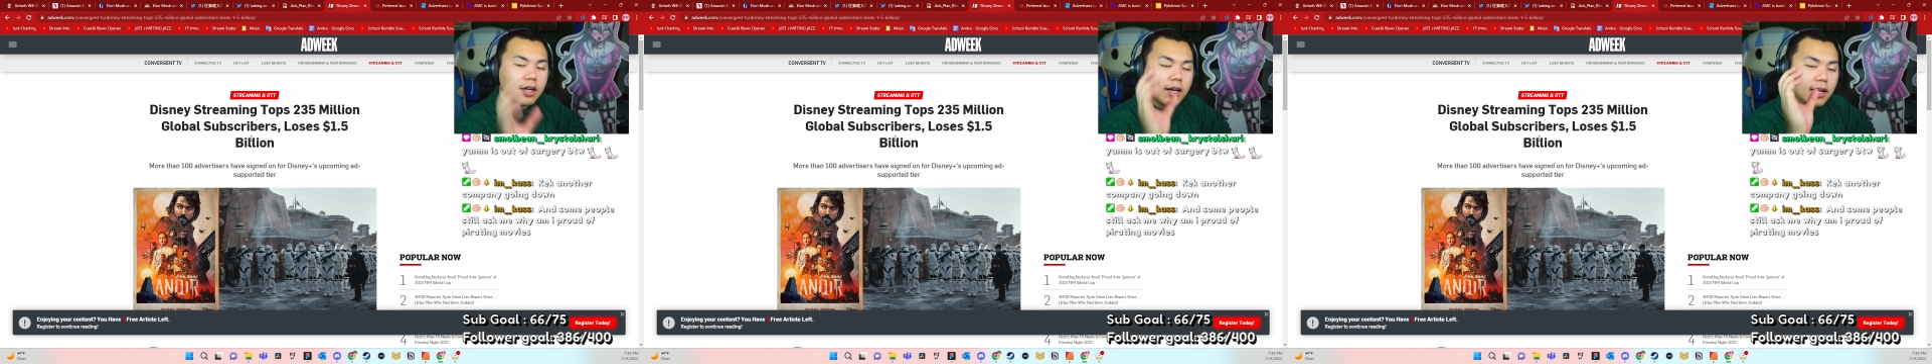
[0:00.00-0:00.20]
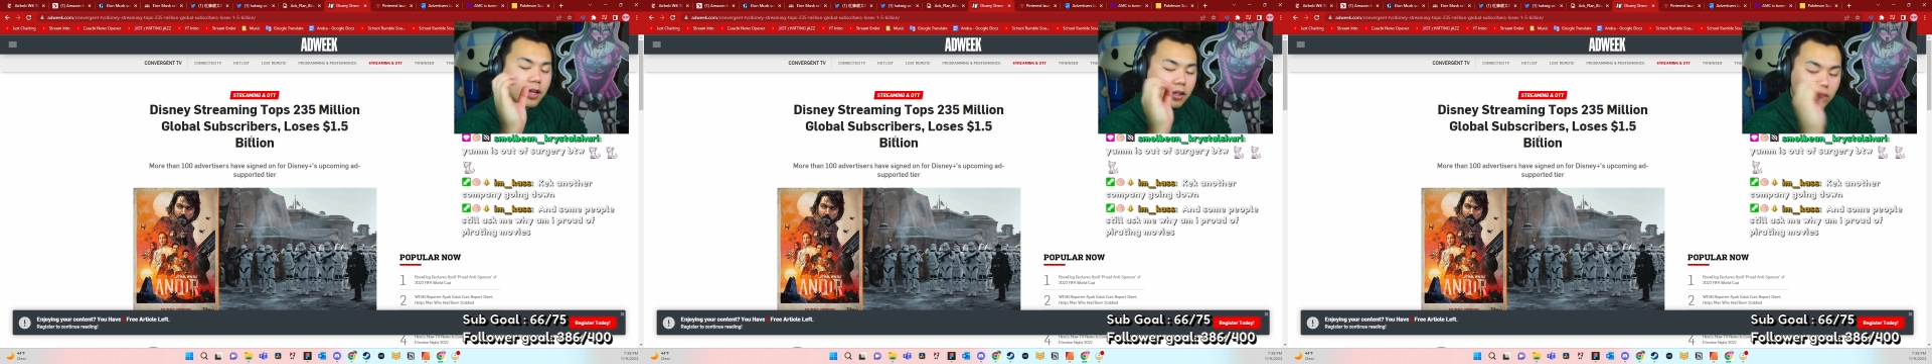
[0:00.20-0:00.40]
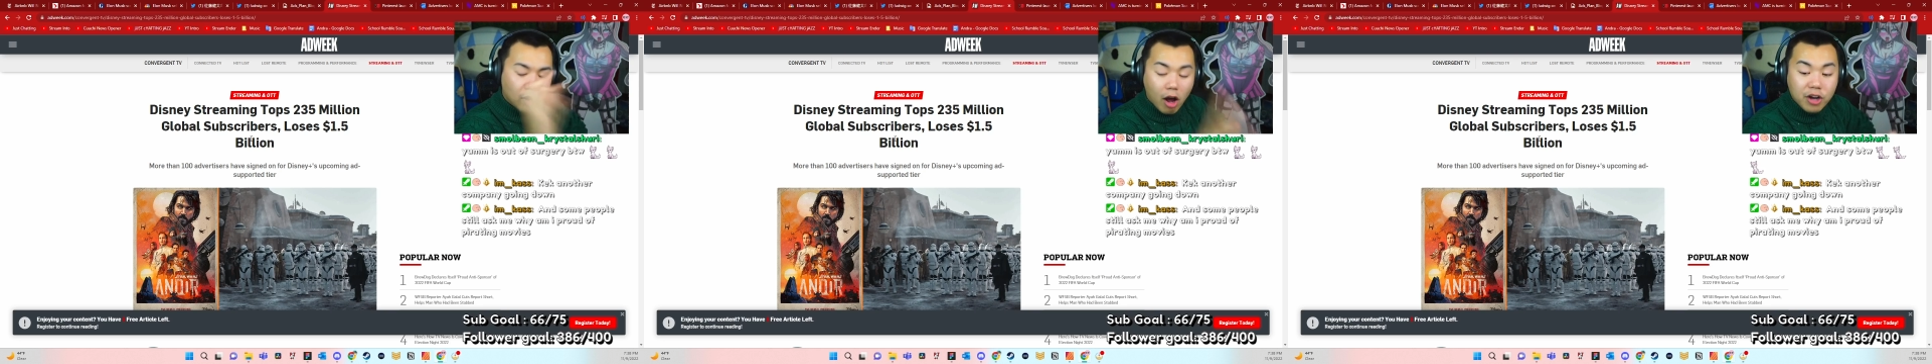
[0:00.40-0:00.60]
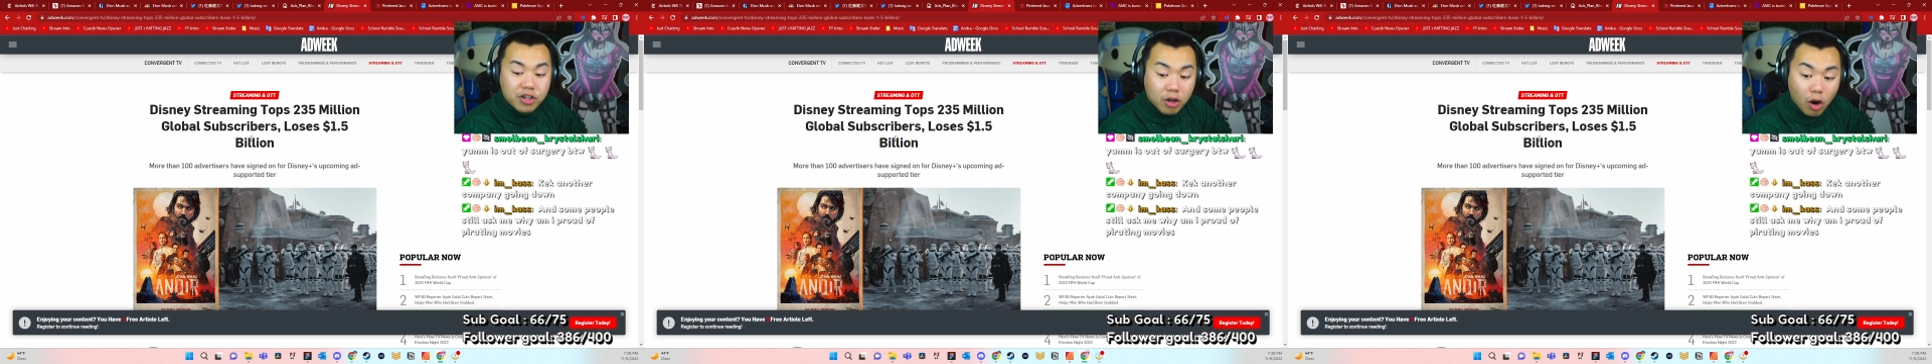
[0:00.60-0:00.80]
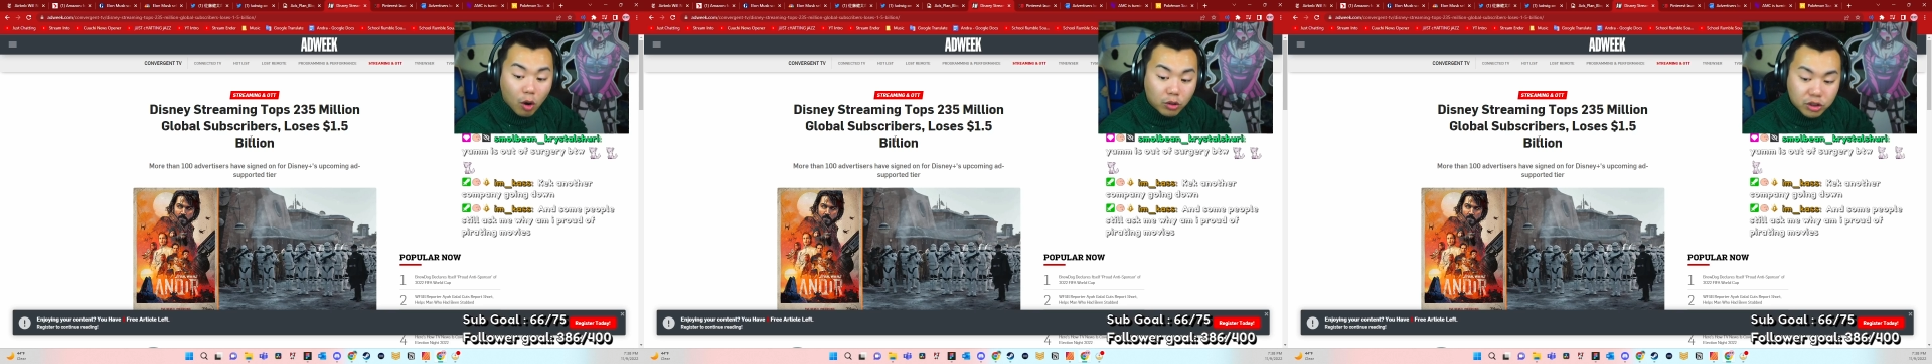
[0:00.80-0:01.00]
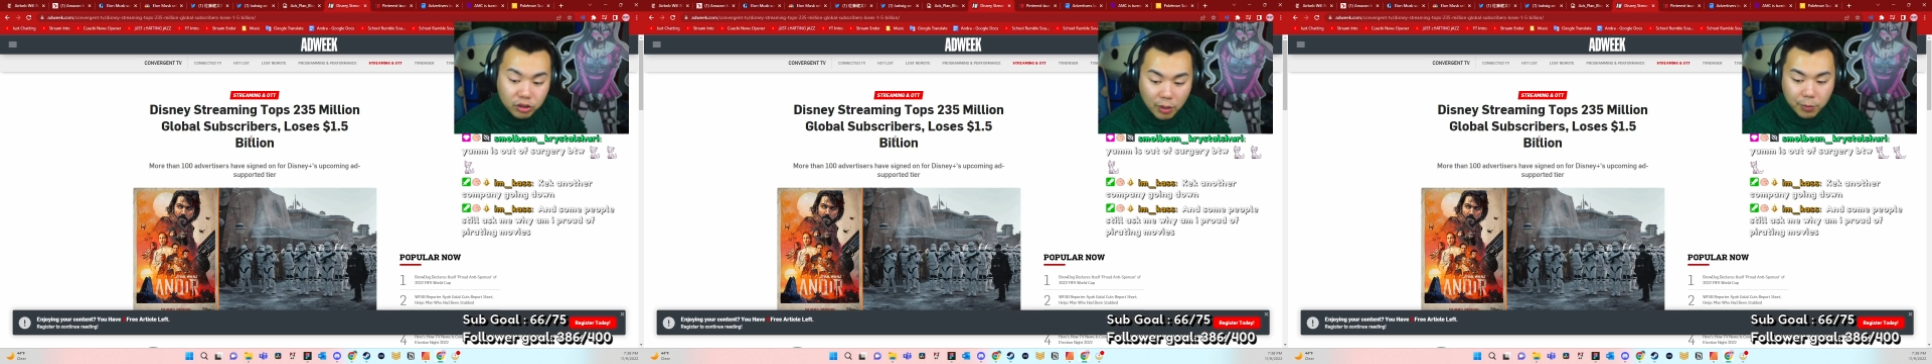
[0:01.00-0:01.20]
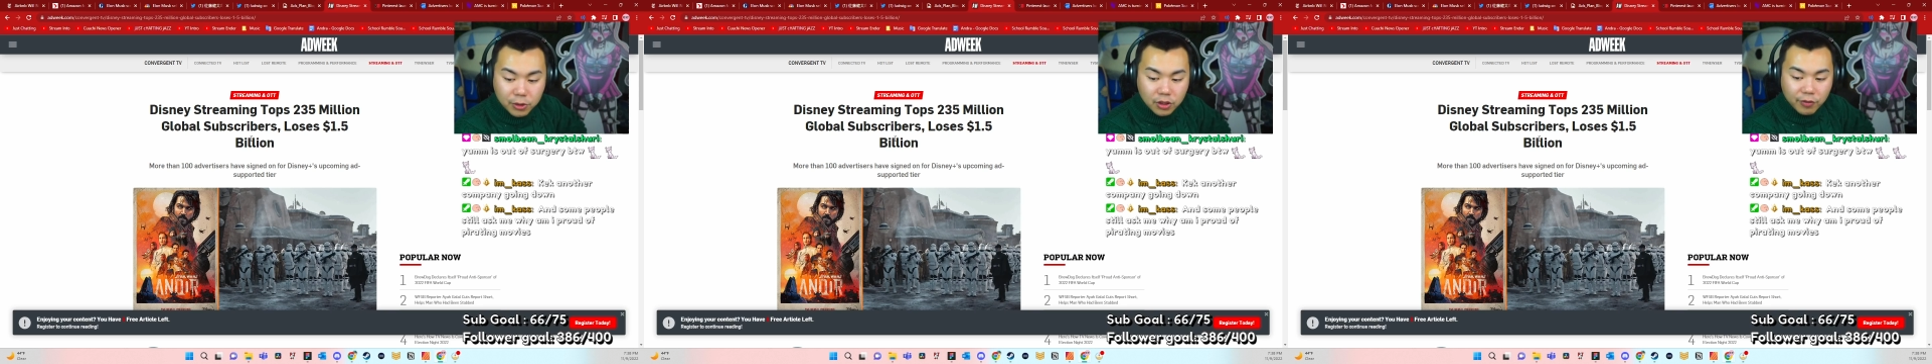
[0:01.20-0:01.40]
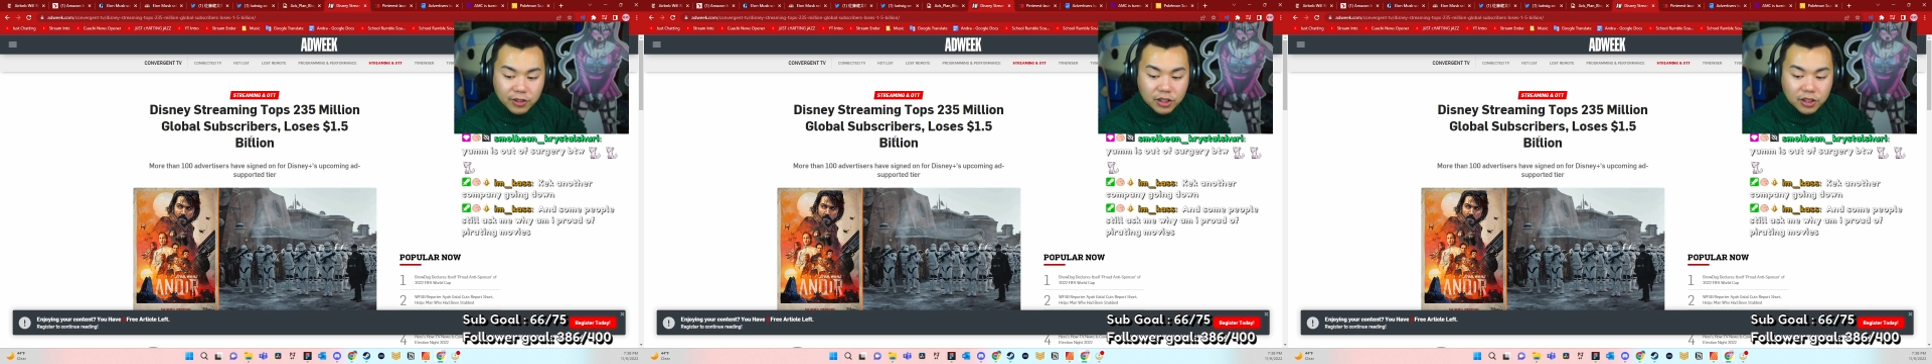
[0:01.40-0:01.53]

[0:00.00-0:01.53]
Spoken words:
launch their own streaming service